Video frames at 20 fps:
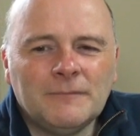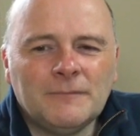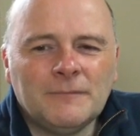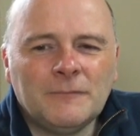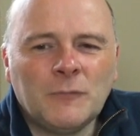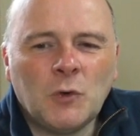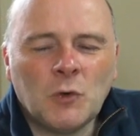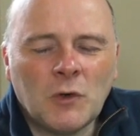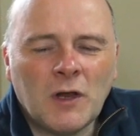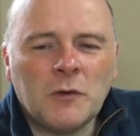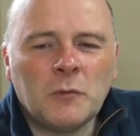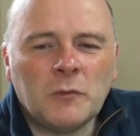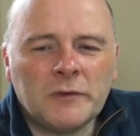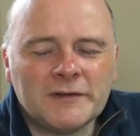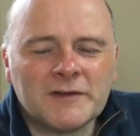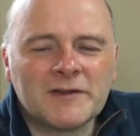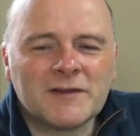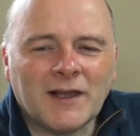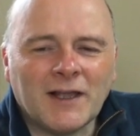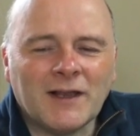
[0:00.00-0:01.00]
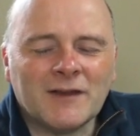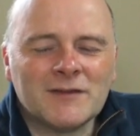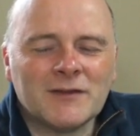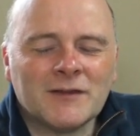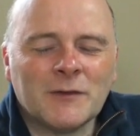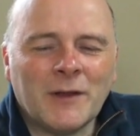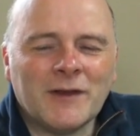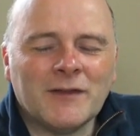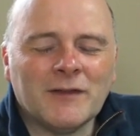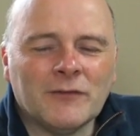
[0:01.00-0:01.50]
all I will say
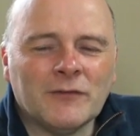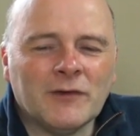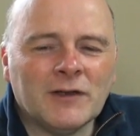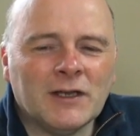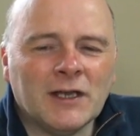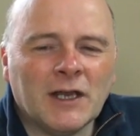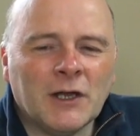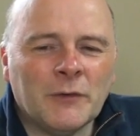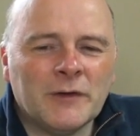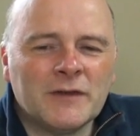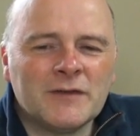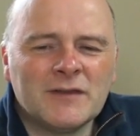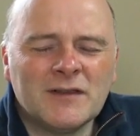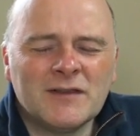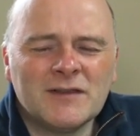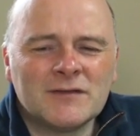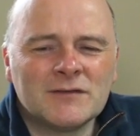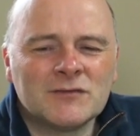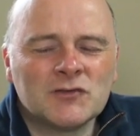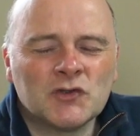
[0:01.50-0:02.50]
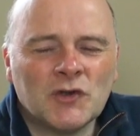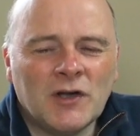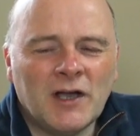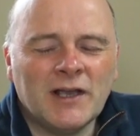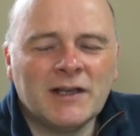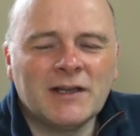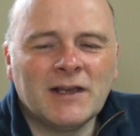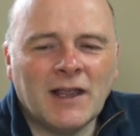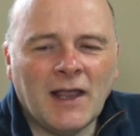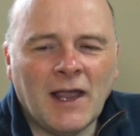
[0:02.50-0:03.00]
to end the video is just
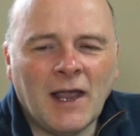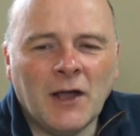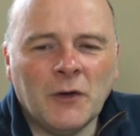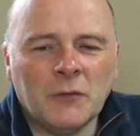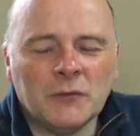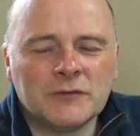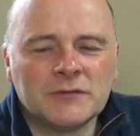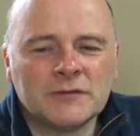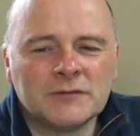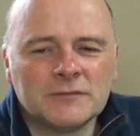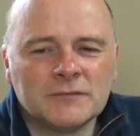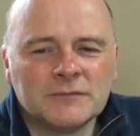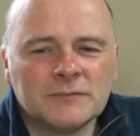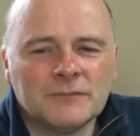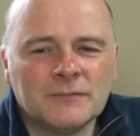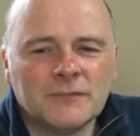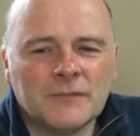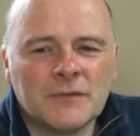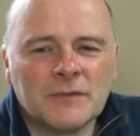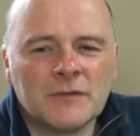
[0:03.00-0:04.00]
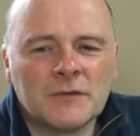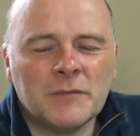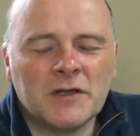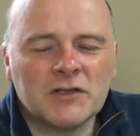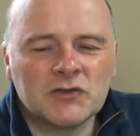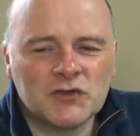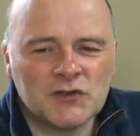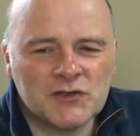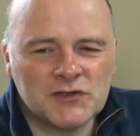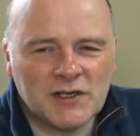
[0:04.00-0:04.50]
try and get out as
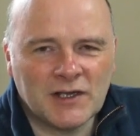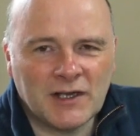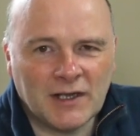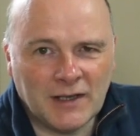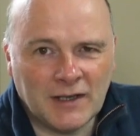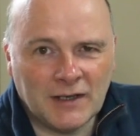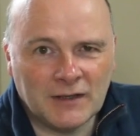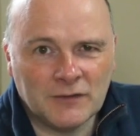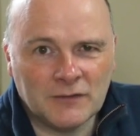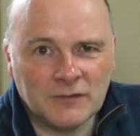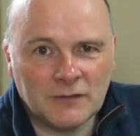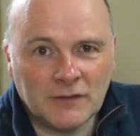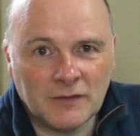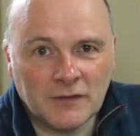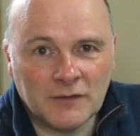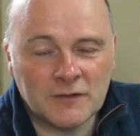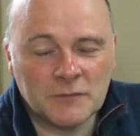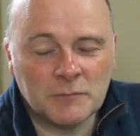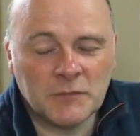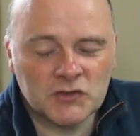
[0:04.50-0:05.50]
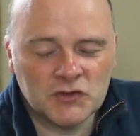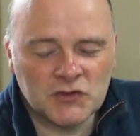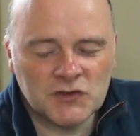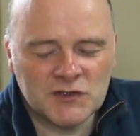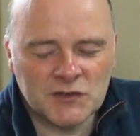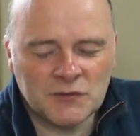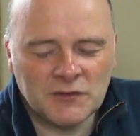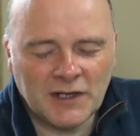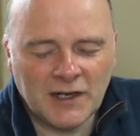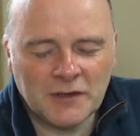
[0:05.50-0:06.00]
much as you can, as much
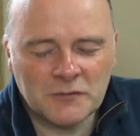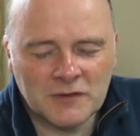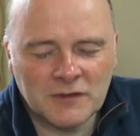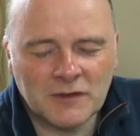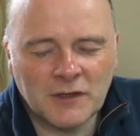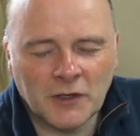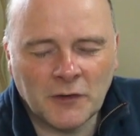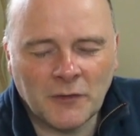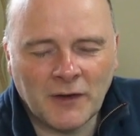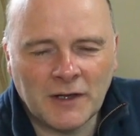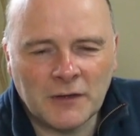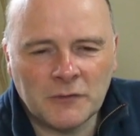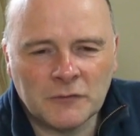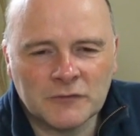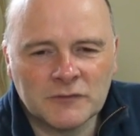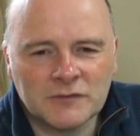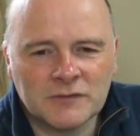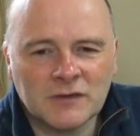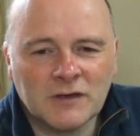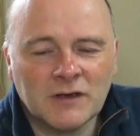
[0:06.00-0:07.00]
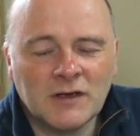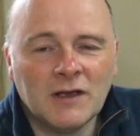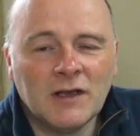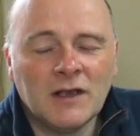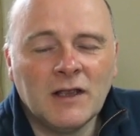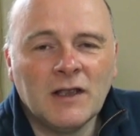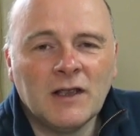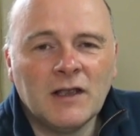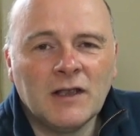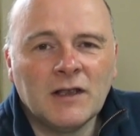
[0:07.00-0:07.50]
as you're allowed to go out.
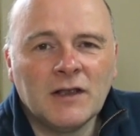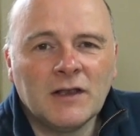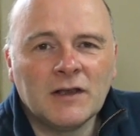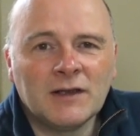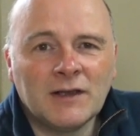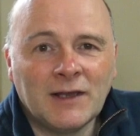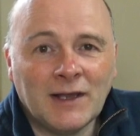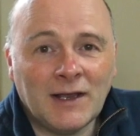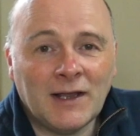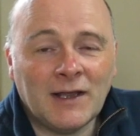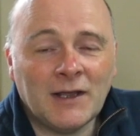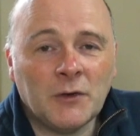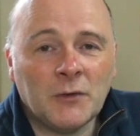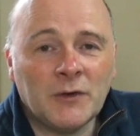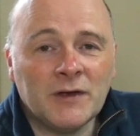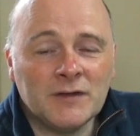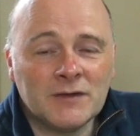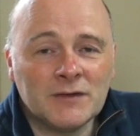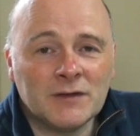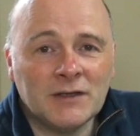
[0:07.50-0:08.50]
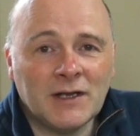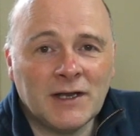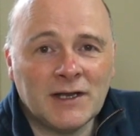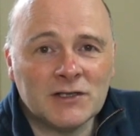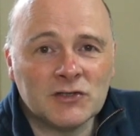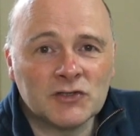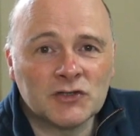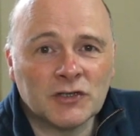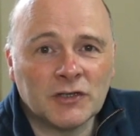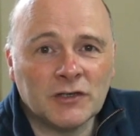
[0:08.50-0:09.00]
Get out into
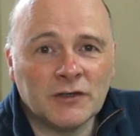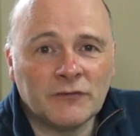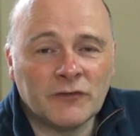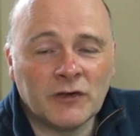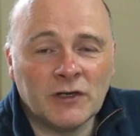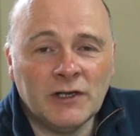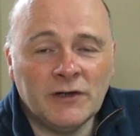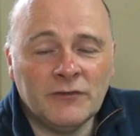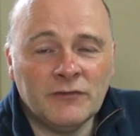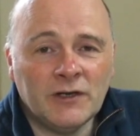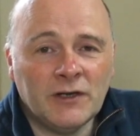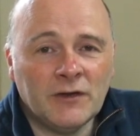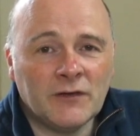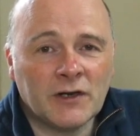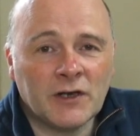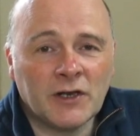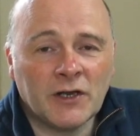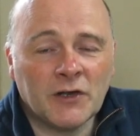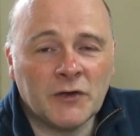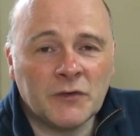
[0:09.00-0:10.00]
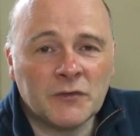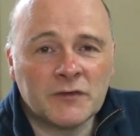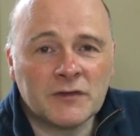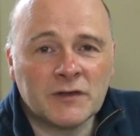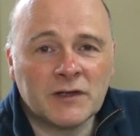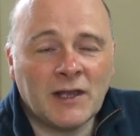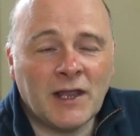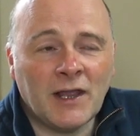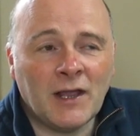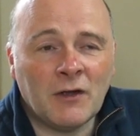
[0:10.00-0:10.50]
nature. If you live near the
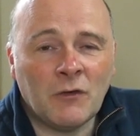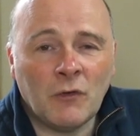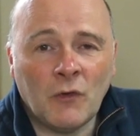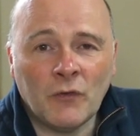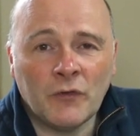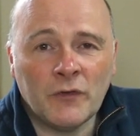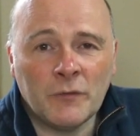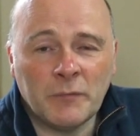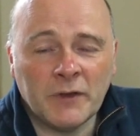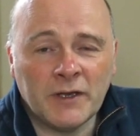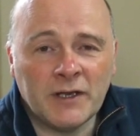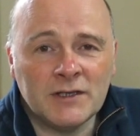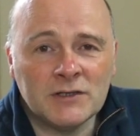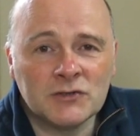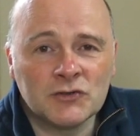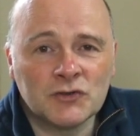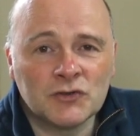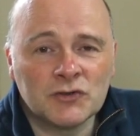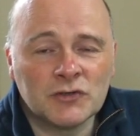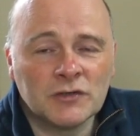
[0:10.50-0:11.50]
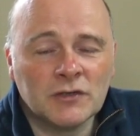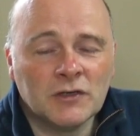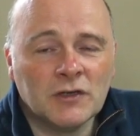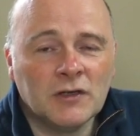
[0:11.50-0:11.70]
coast, get out on the beach,